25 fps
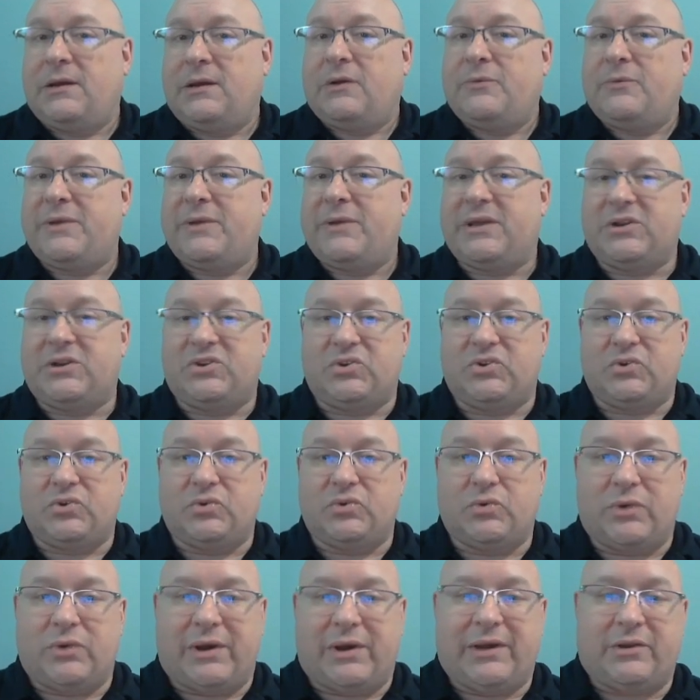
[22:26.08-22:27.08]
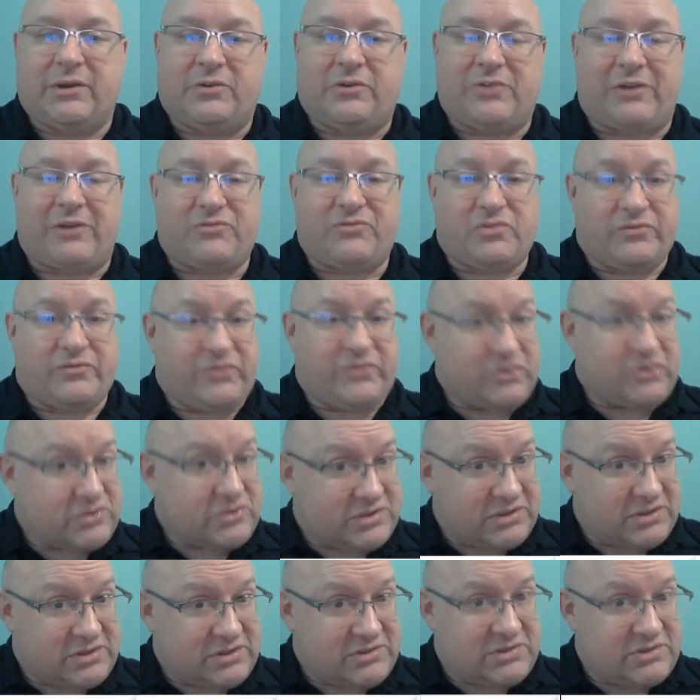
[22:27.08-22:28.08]
We can do graph
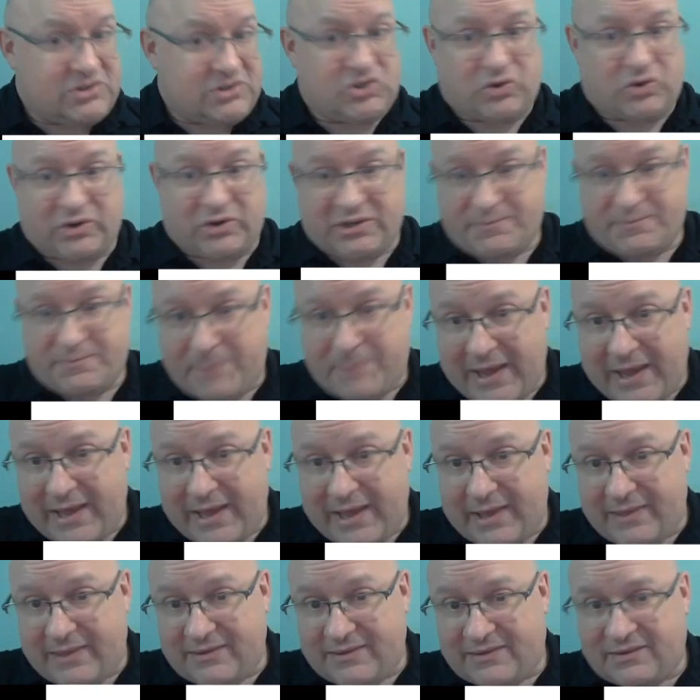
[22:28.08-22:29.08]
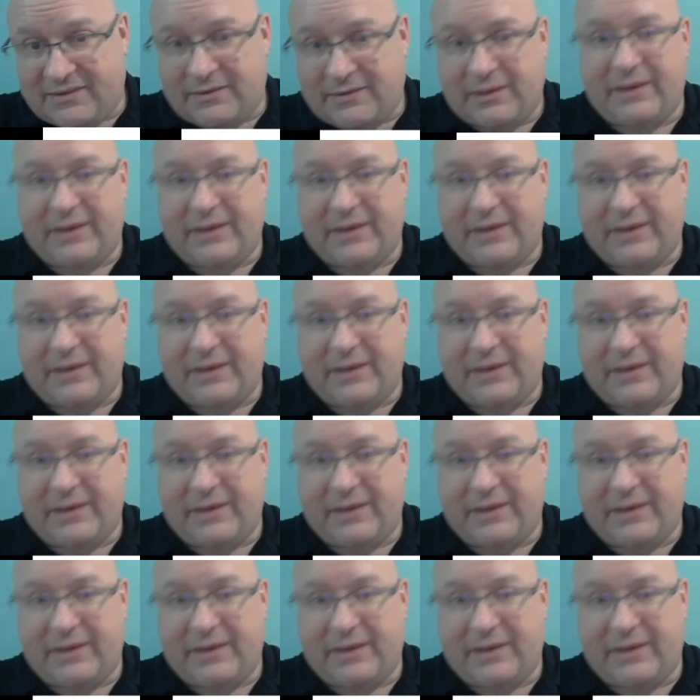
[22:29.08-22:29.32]
traversals, shortest paths,